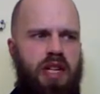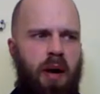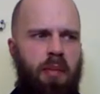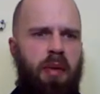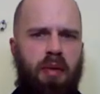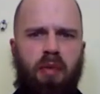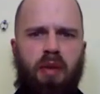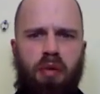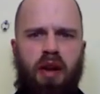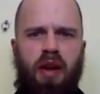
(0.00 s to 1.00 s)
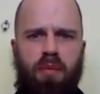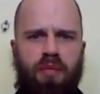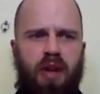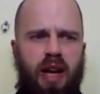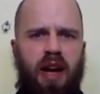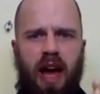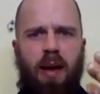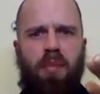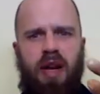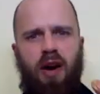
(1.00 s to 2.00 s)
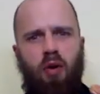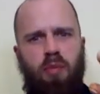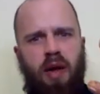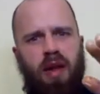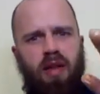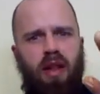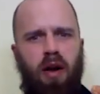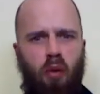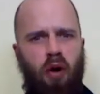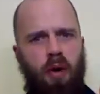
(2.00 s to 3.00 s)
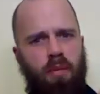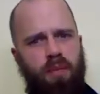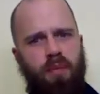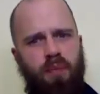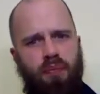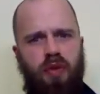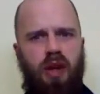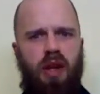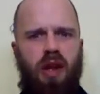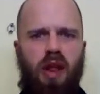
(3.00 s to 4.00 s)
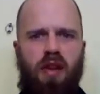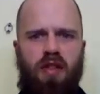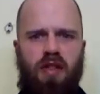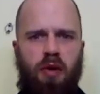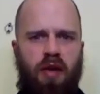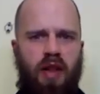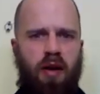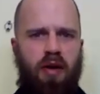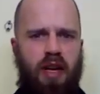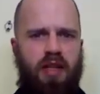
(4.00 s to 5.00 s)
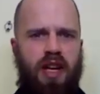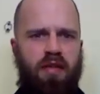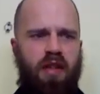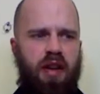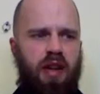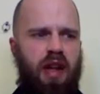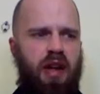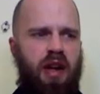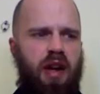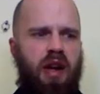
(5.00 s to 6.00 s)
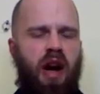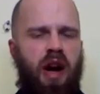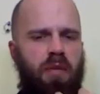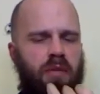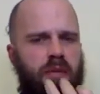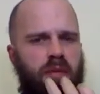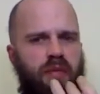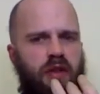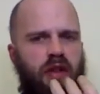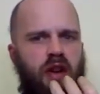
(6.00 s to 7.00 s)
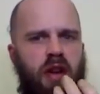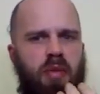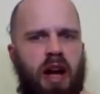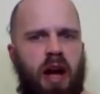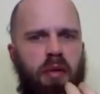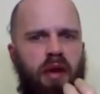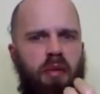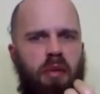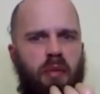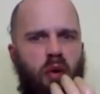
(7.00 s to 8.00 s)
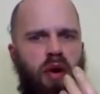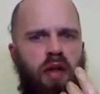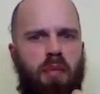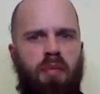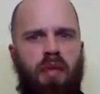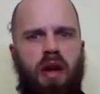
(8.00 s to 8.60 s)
top. I'd probably put it, yeah, habanero, maybe a little more. Somewhere in that range, definitely. Starting to pick up a little bit more in